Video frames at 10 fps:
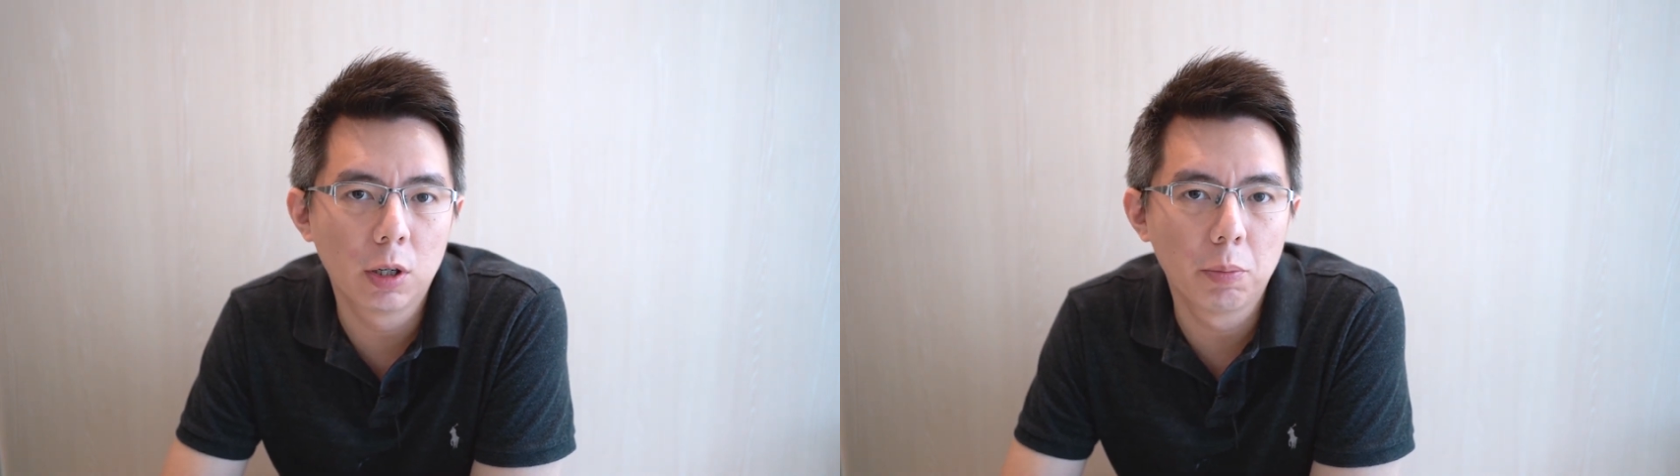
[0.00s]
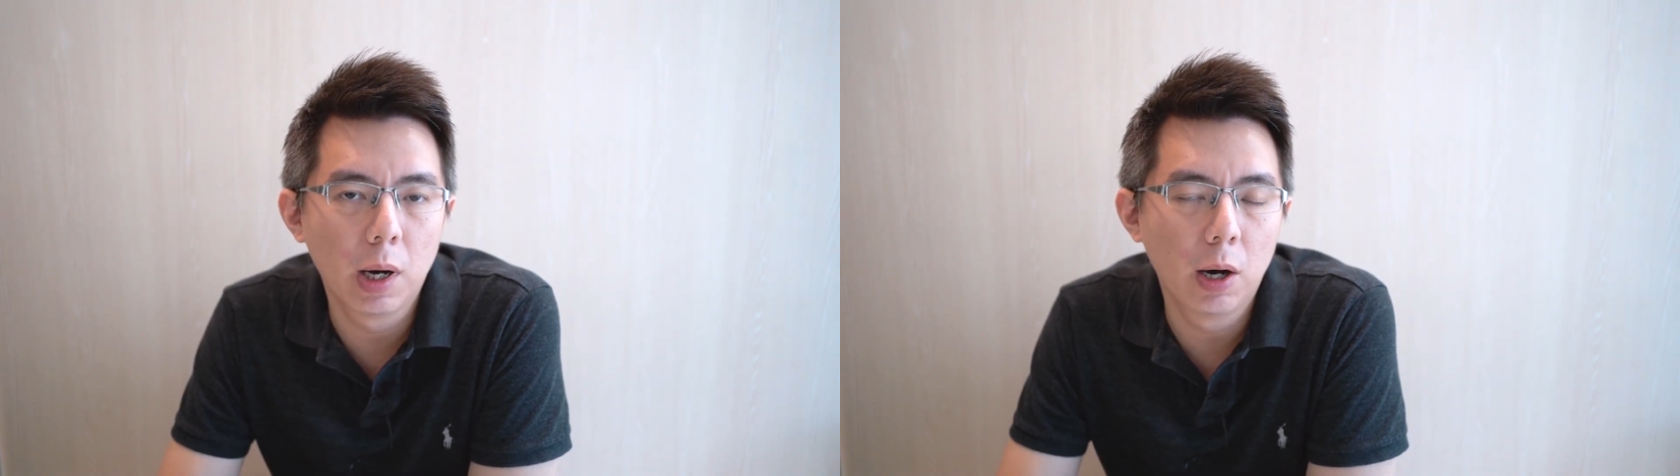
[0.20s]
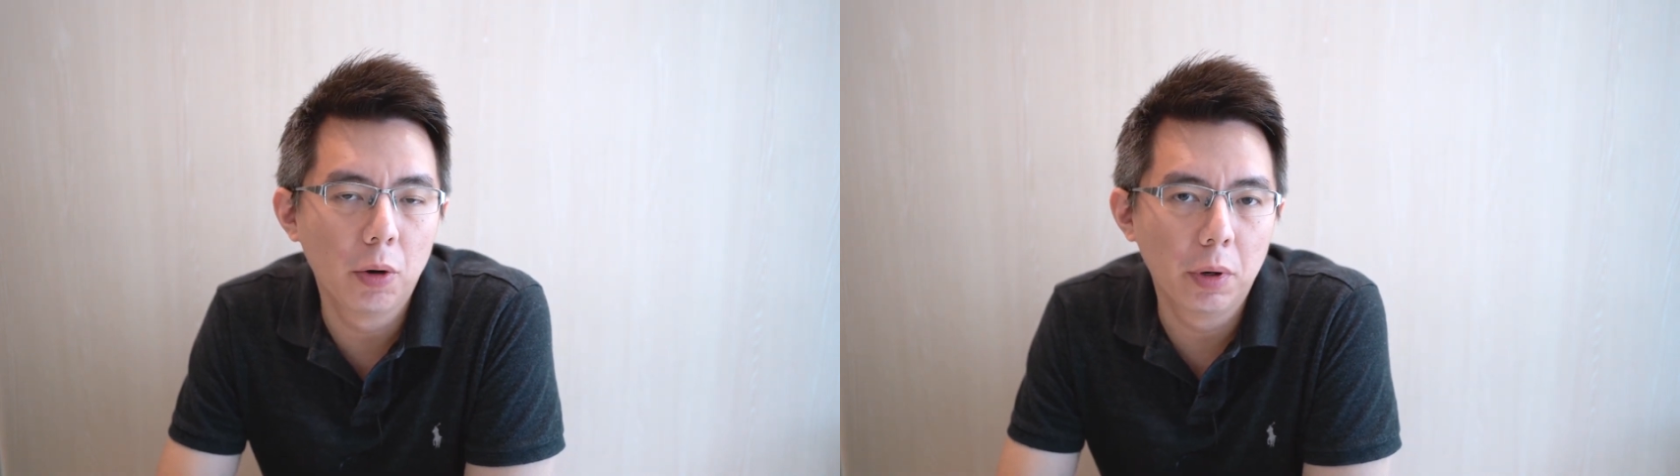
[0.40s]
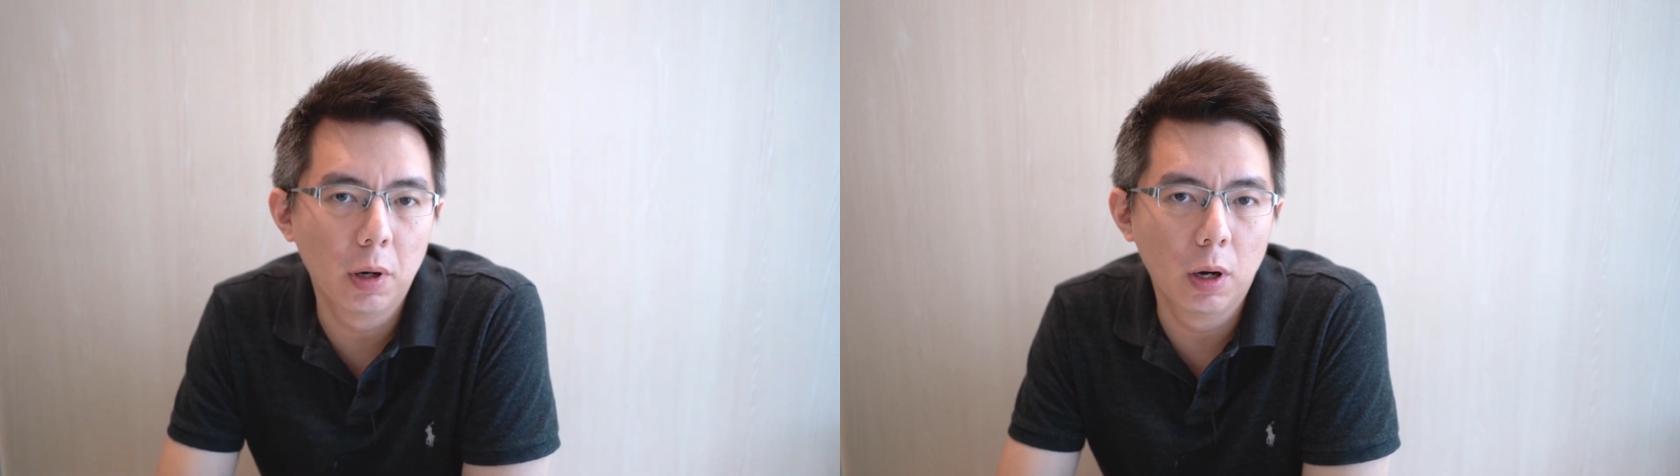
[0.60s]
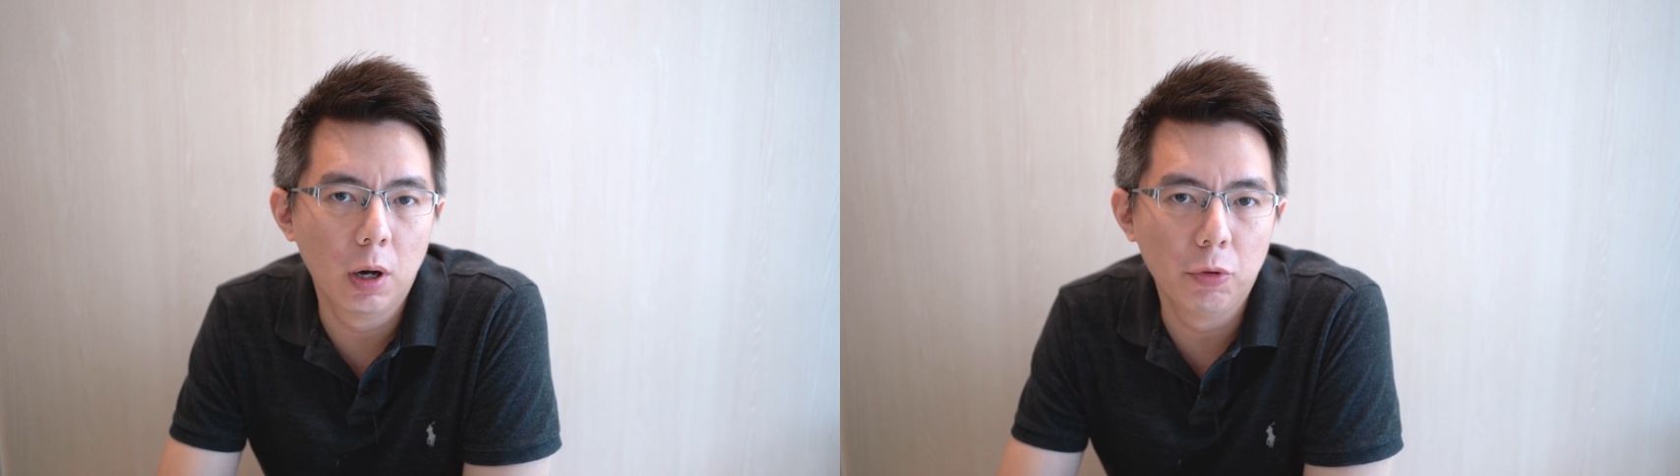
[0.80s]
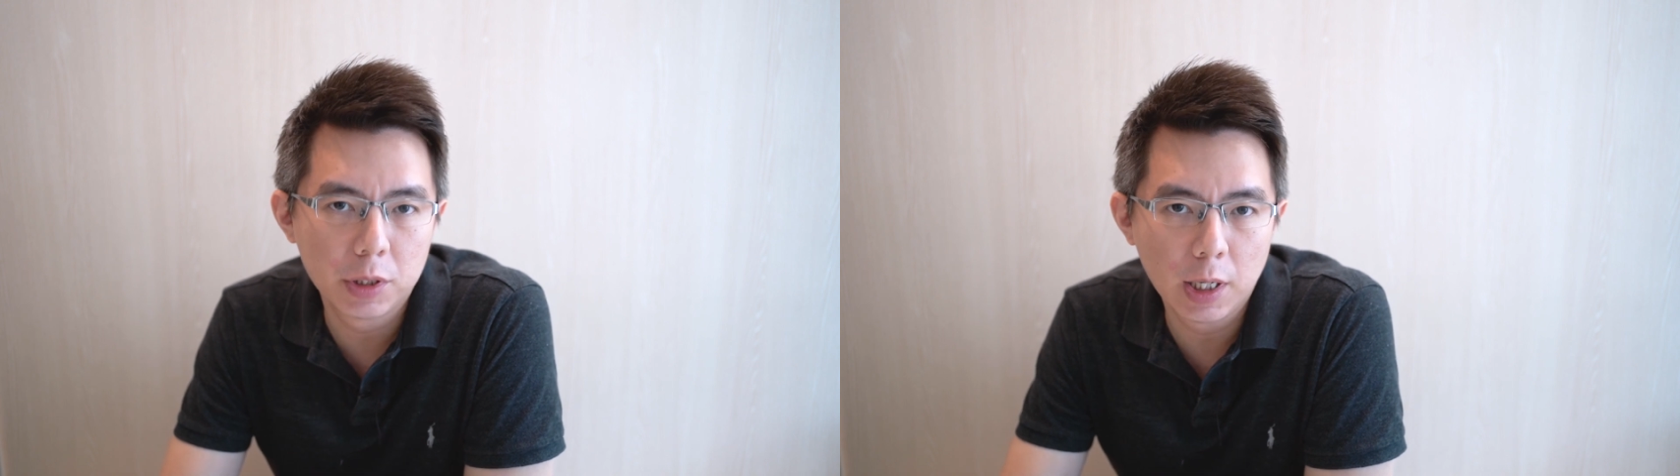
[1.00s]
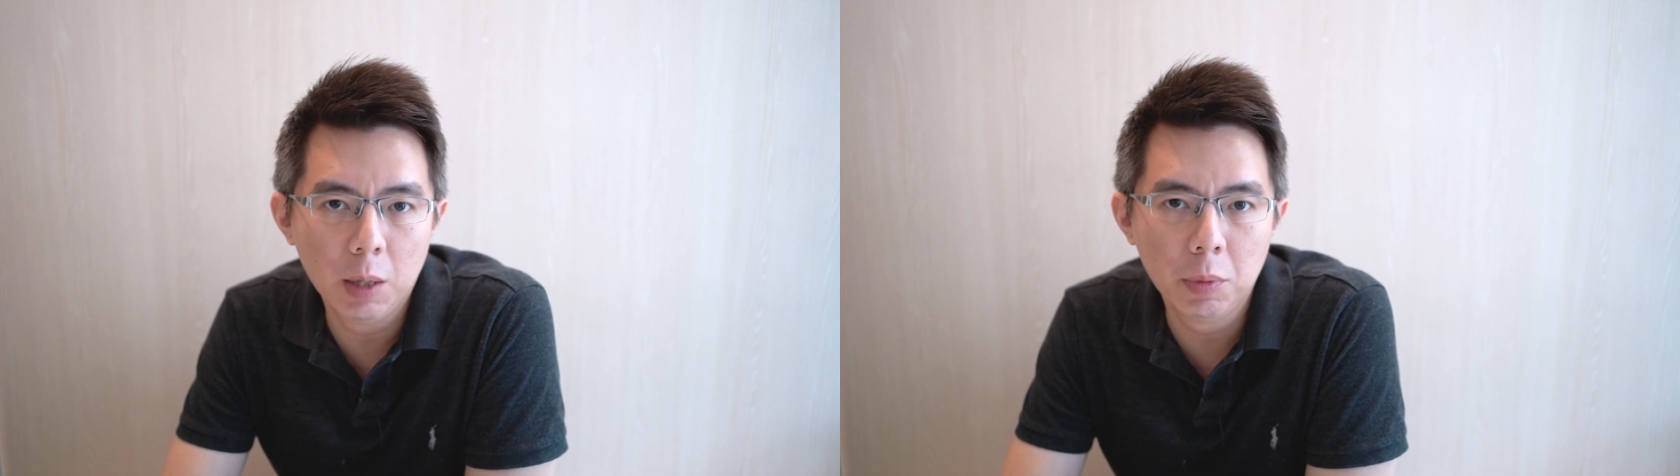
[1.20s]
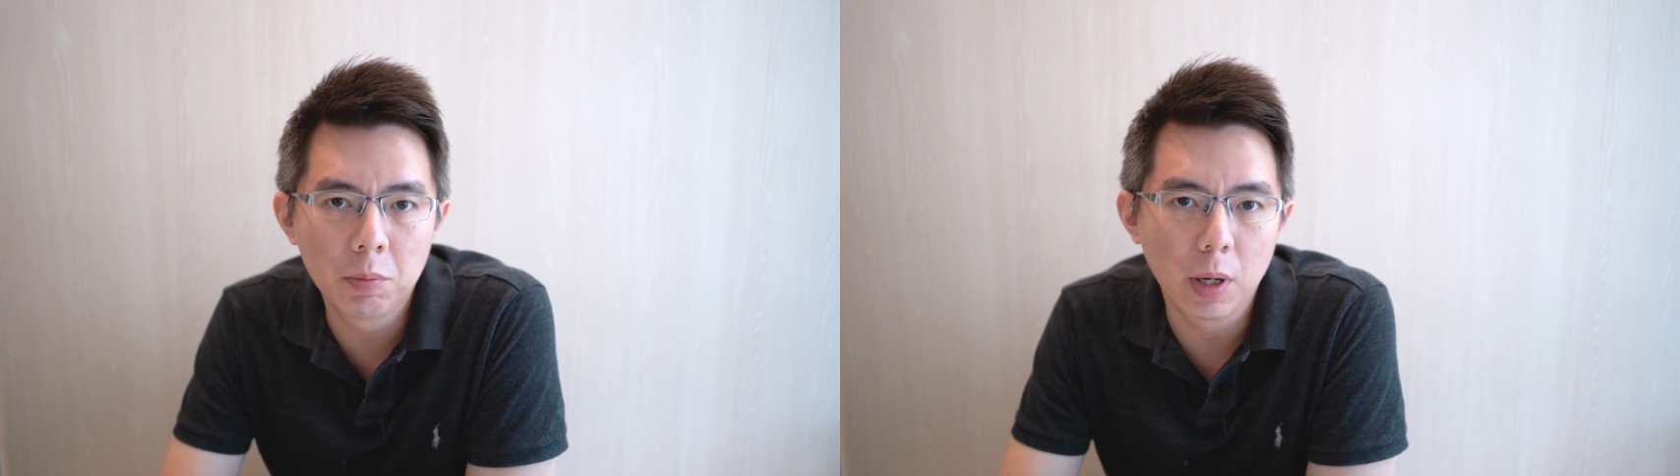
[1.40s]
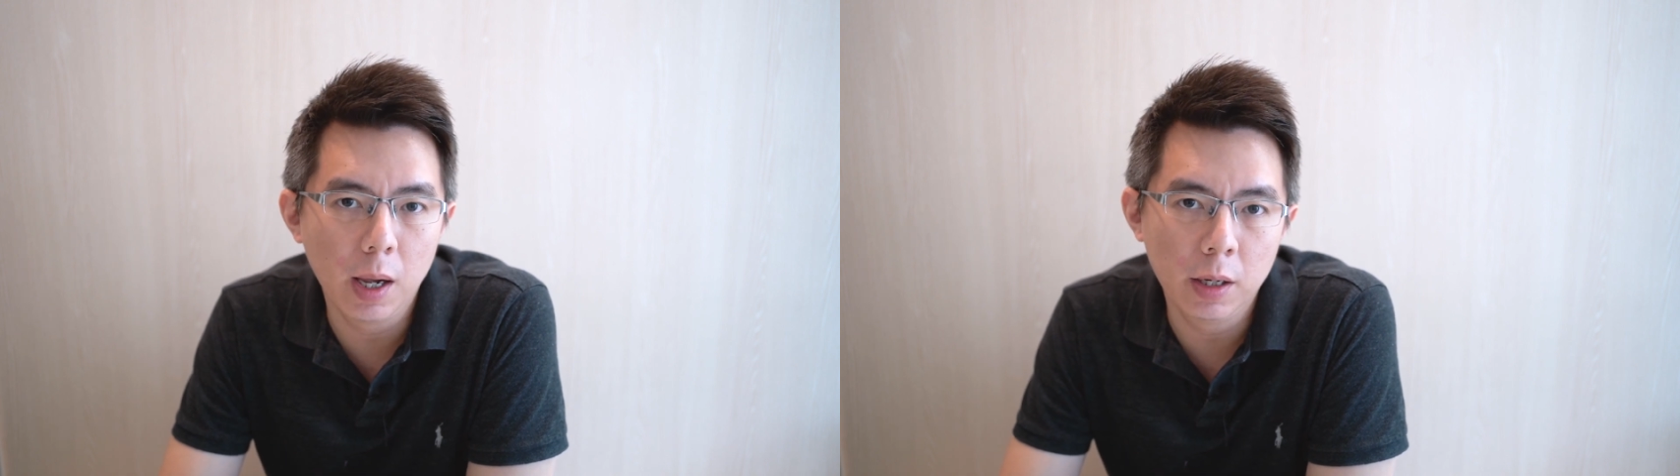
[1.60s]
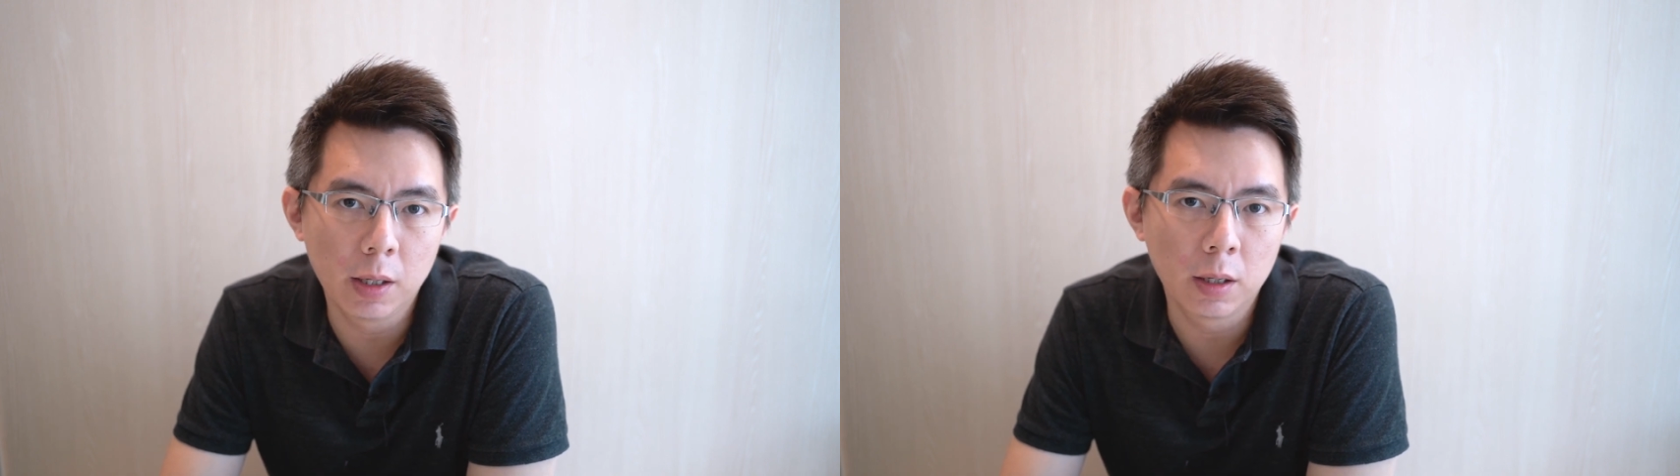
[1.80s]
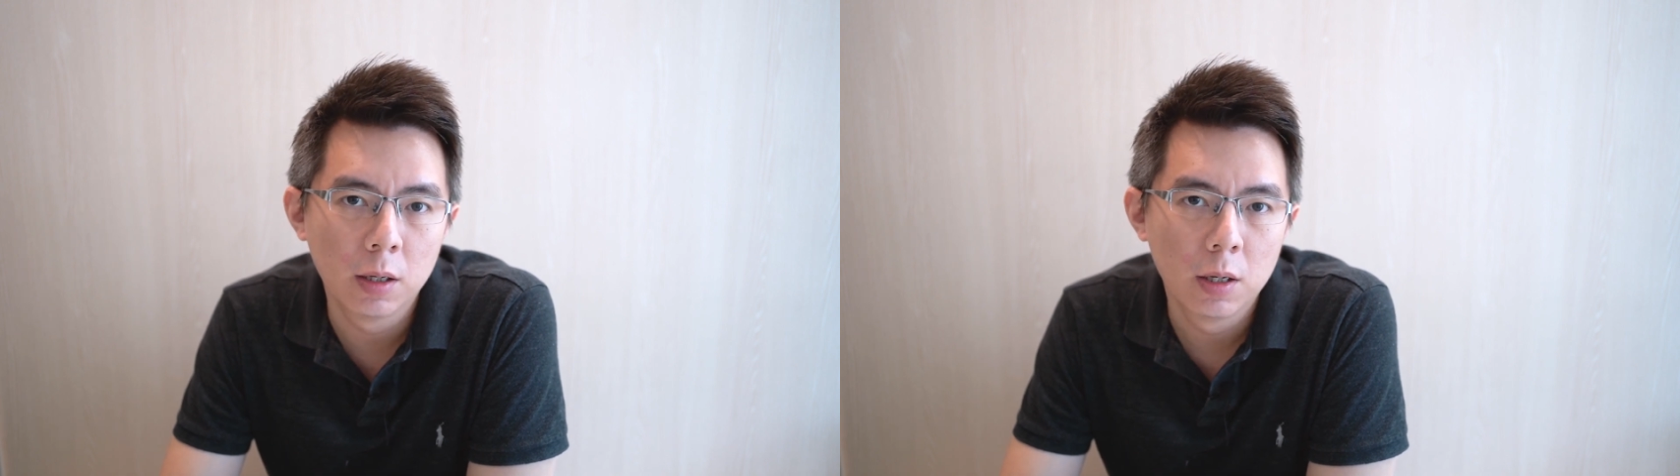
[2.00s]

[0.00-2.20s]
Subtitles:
about retirement planning.